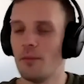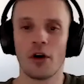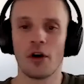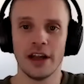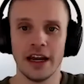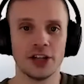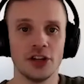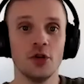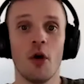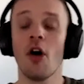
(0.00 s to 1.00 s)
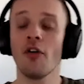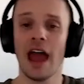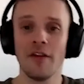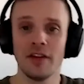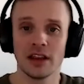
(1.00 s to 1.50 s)
marketing to do all
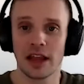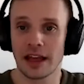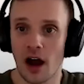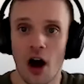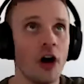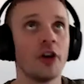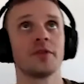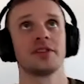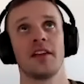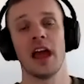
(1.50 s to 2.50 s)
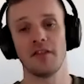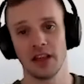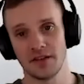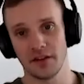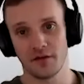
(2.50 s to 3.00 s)
the heavy, like 100% of the
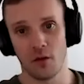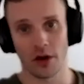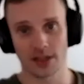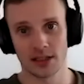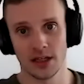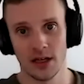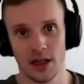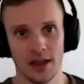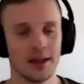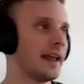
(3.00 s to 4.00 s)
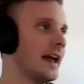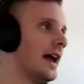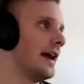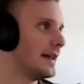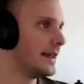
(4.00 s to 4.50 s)
heavy lifting for us. Mm-hmm. Like,
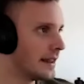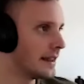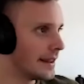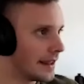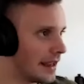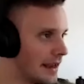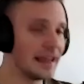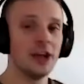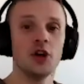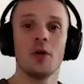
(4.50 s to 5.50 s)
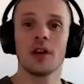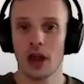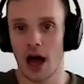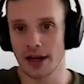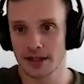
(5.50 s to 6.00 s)
it can do a
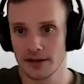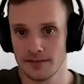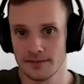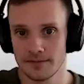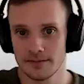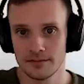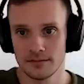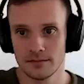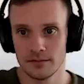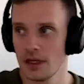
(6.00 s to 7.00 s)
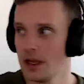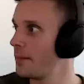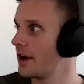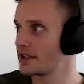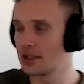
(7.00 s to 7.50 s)
lot.
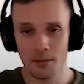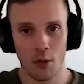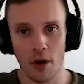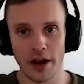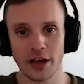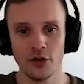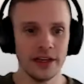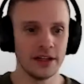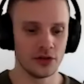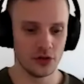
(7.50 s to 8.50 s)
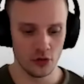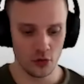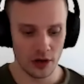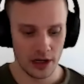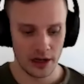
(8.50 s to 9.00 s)
But at some point, you need
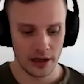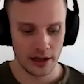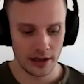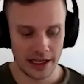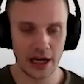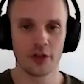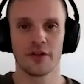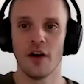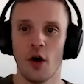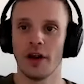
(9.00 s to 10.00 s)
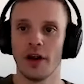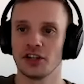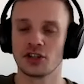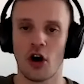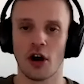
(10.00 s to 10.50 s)
to get on the phone
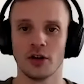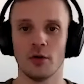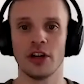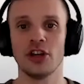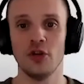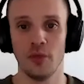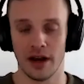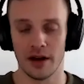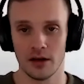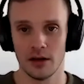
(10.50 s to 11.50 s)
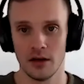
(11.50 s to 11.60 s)
and just talk to a human.